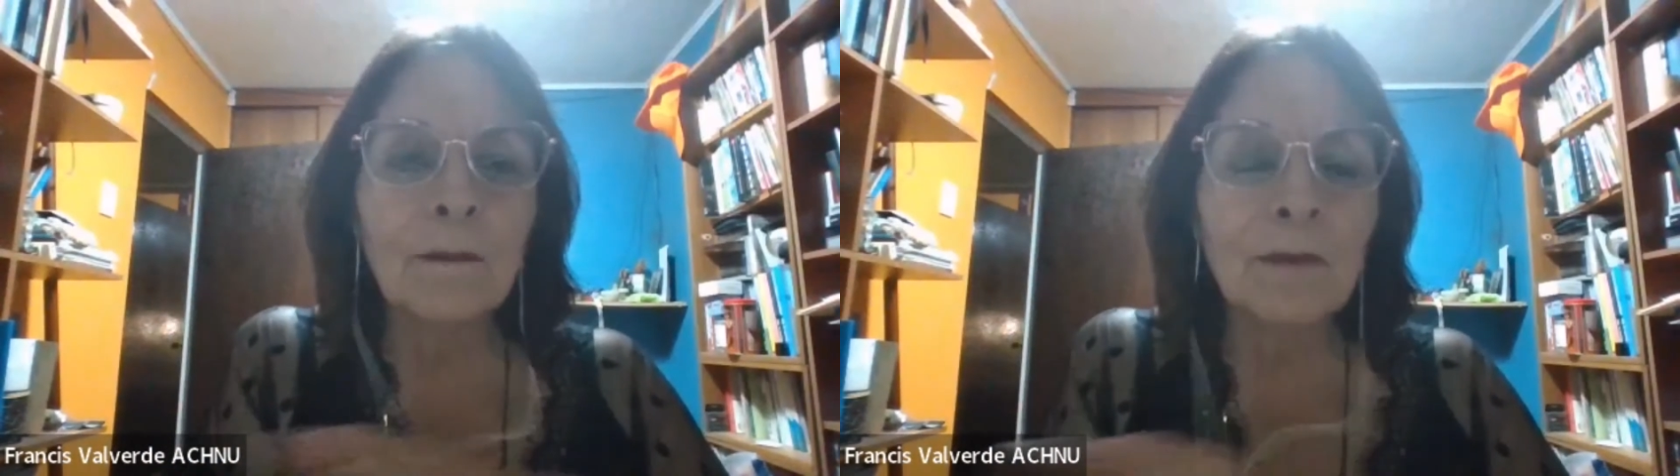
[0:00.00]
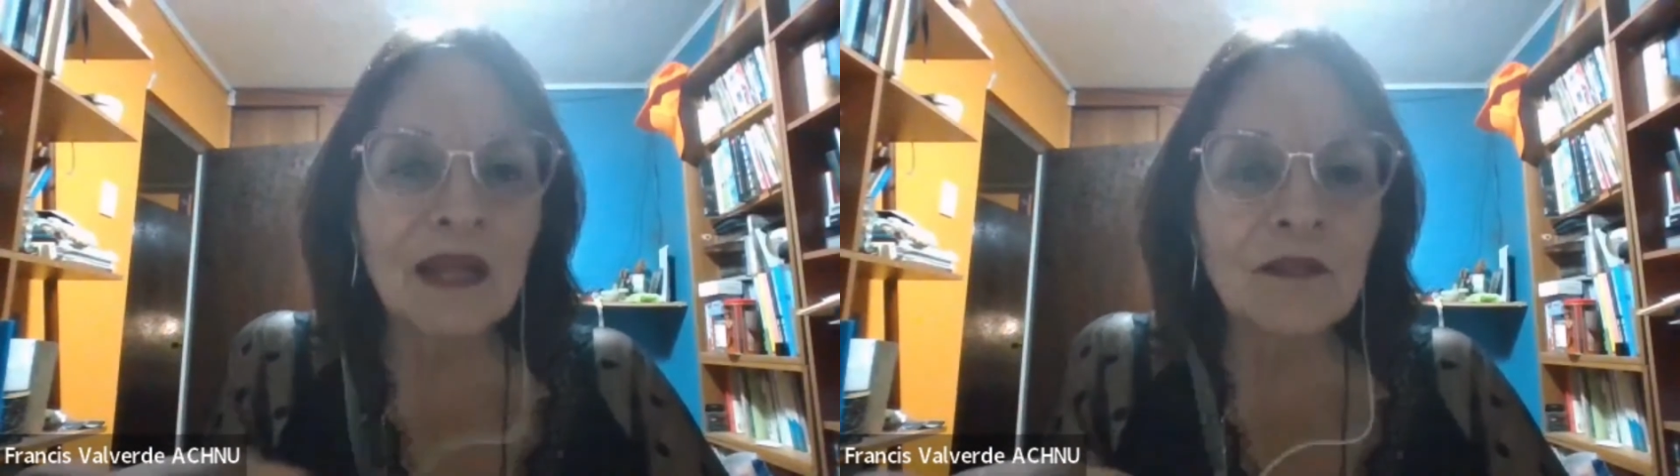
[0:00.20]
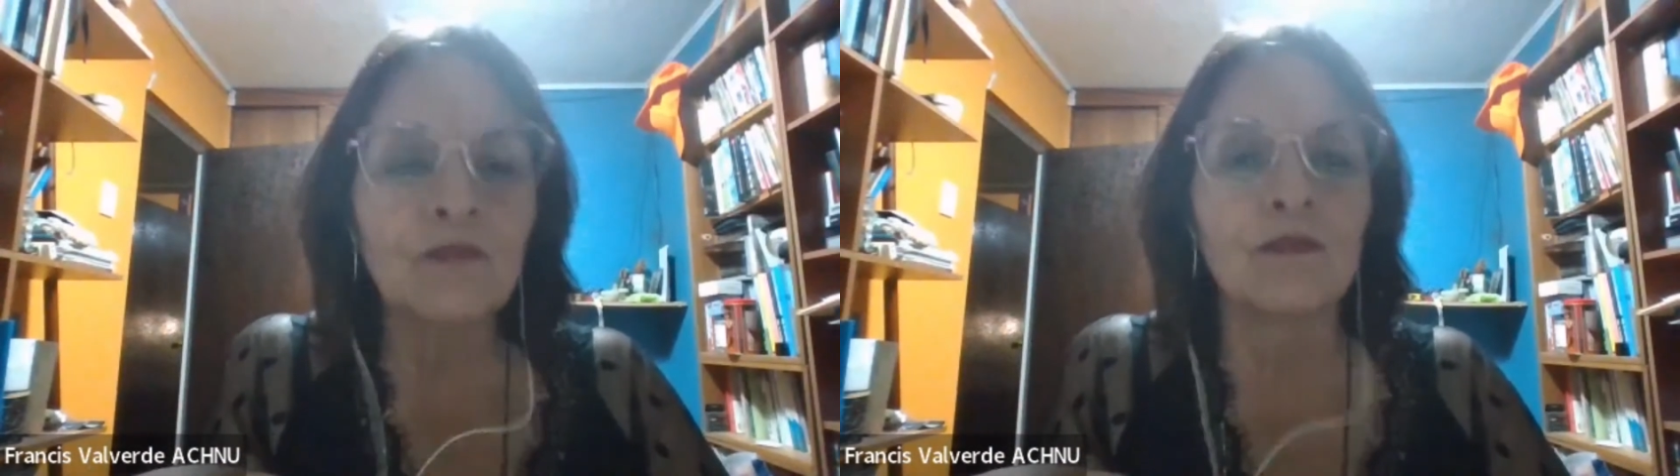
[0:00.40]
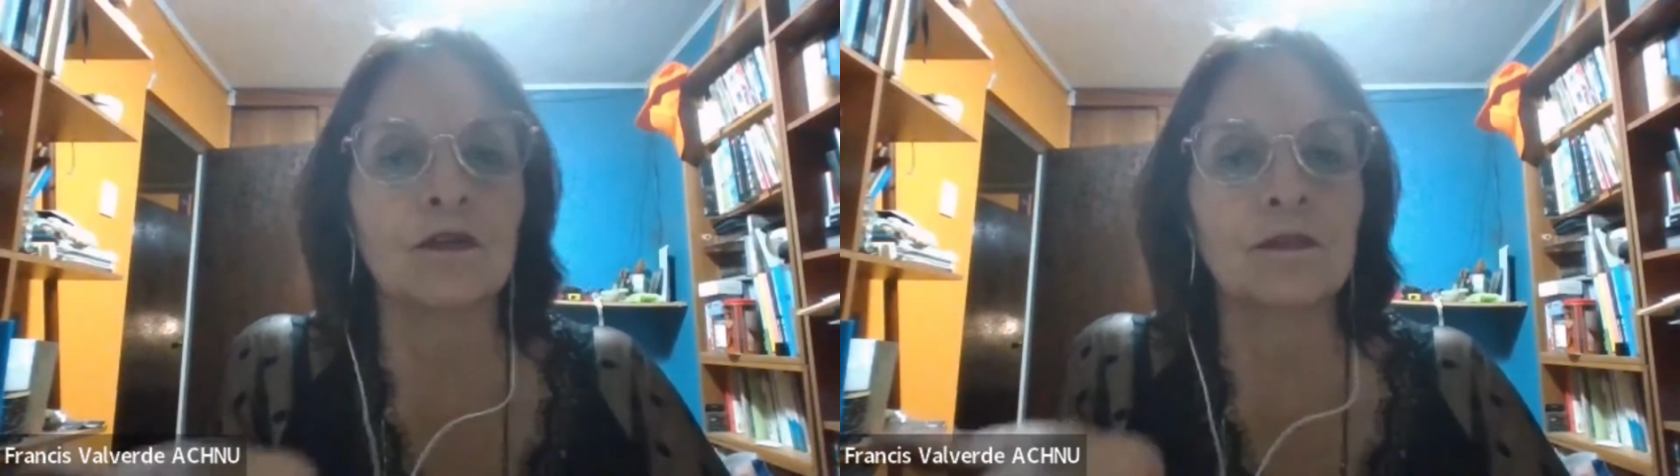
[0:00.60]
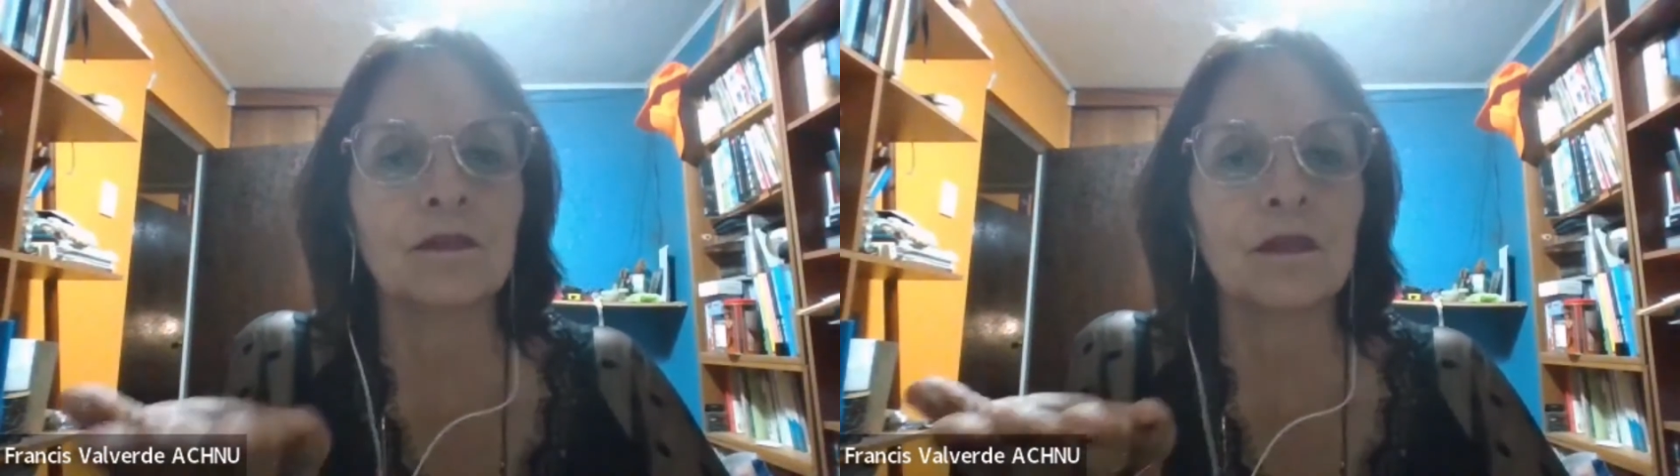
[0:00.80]

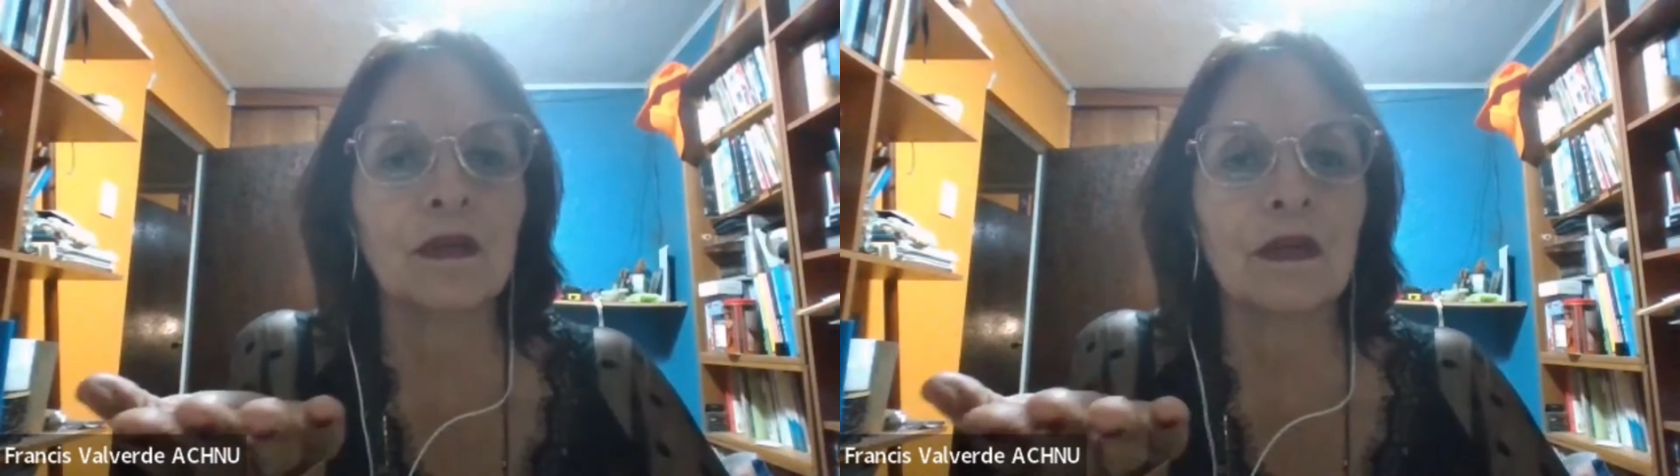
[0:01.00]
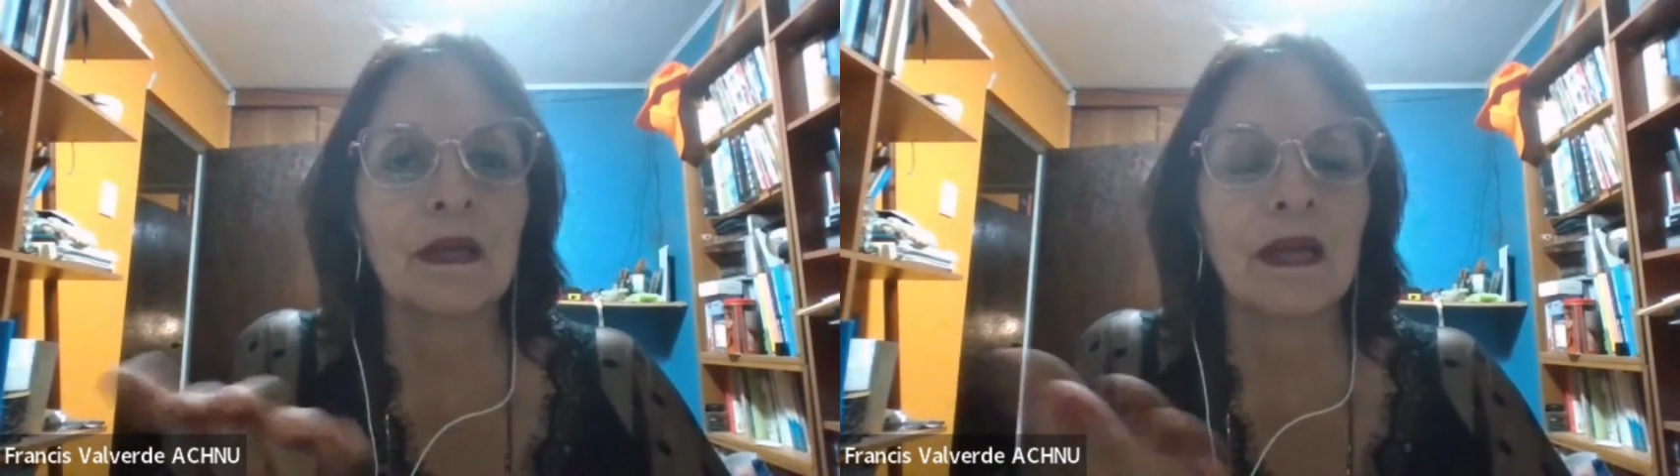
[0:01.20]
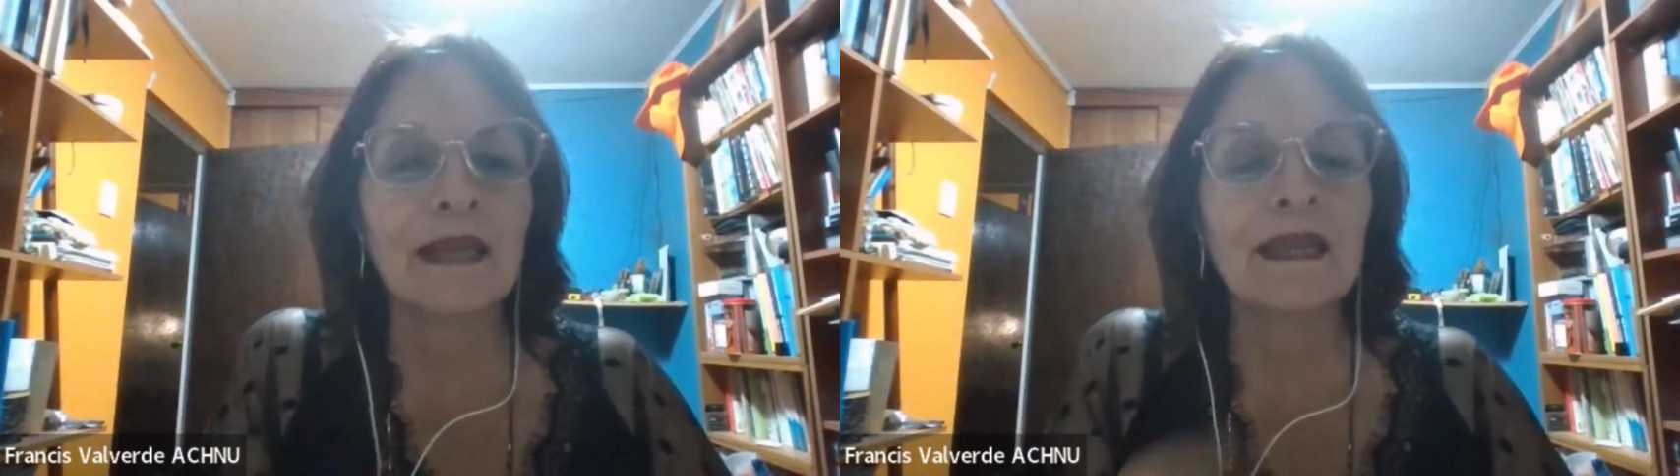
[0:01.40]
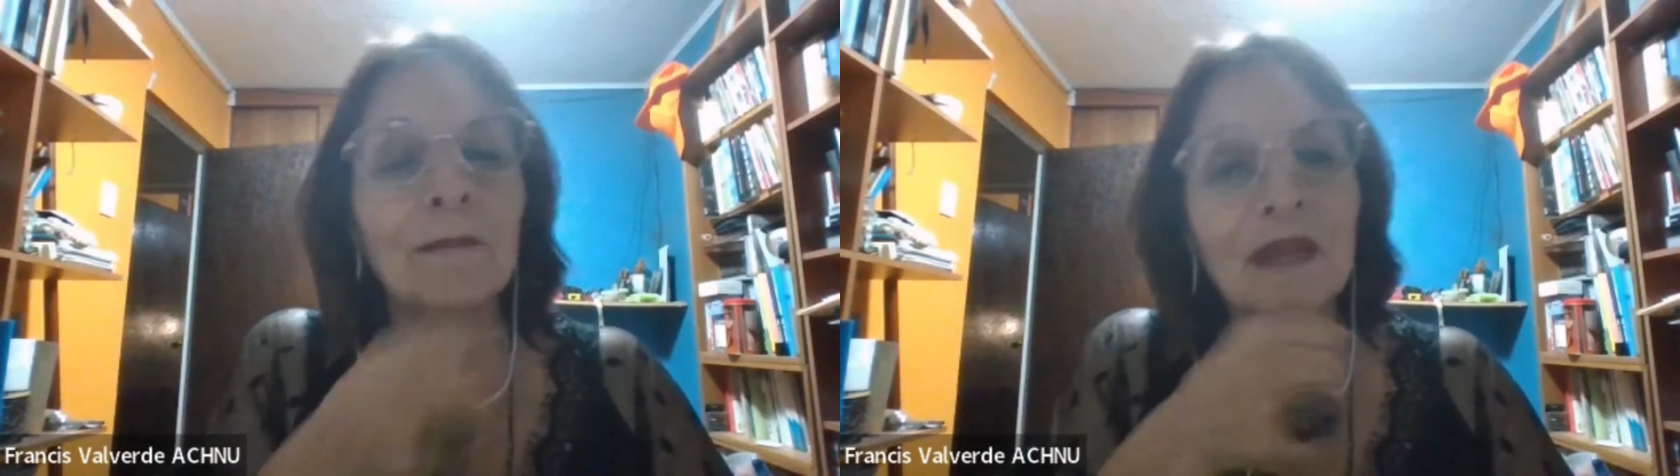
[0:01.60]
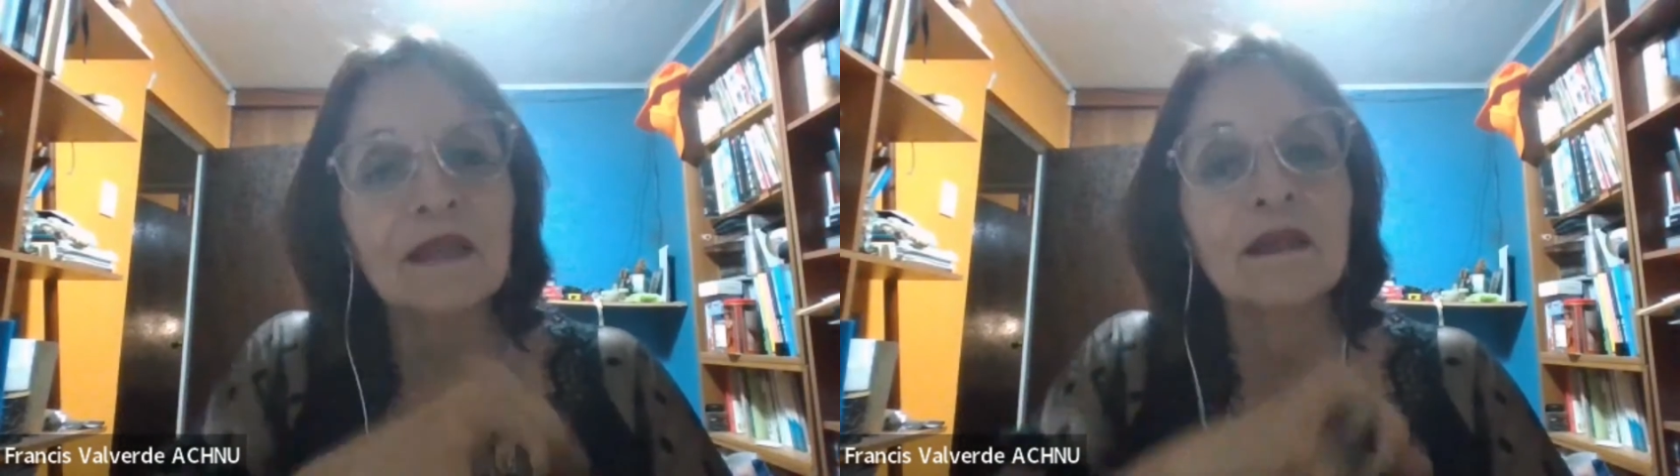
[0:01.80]
platform, and a
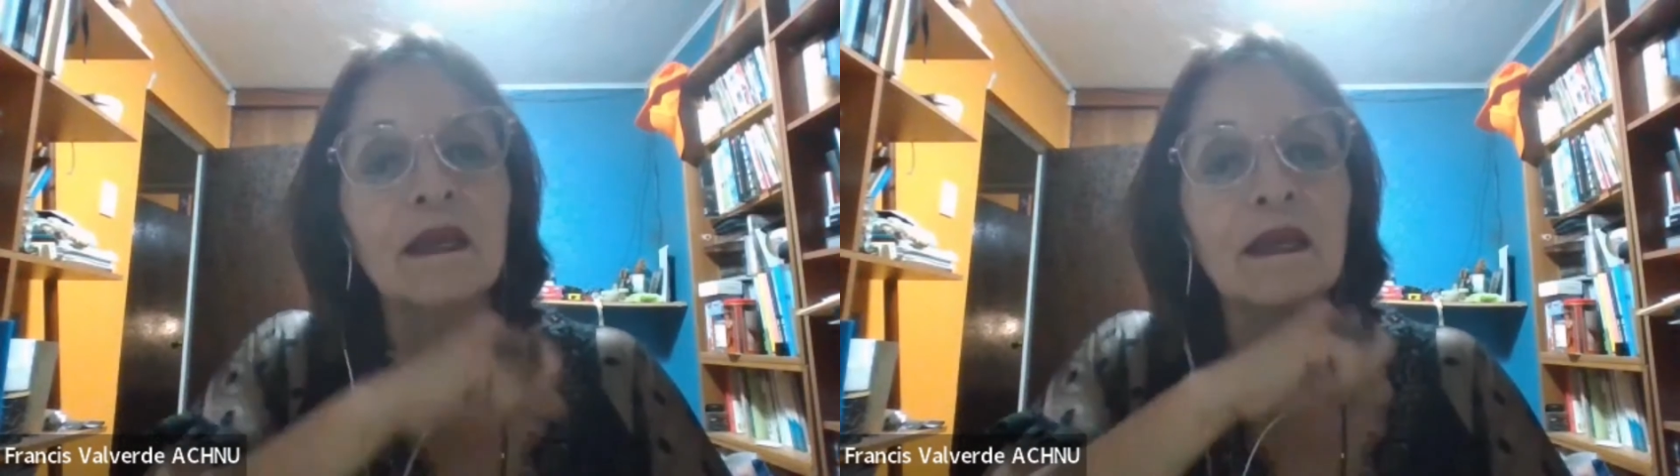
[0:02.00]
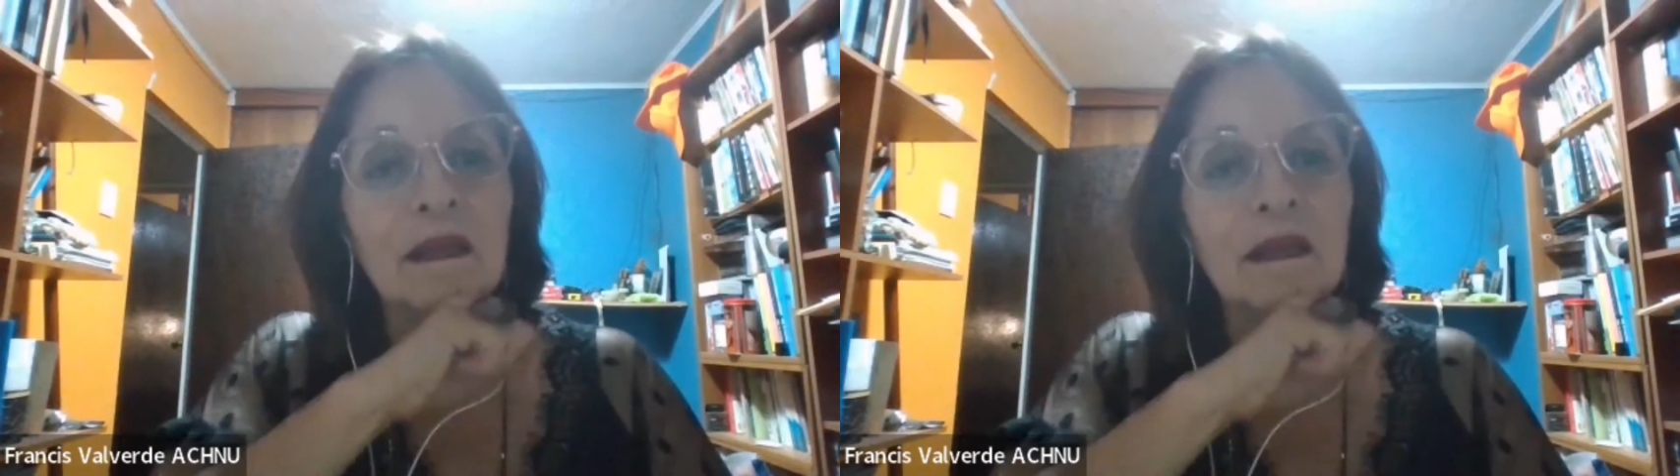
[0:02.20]
very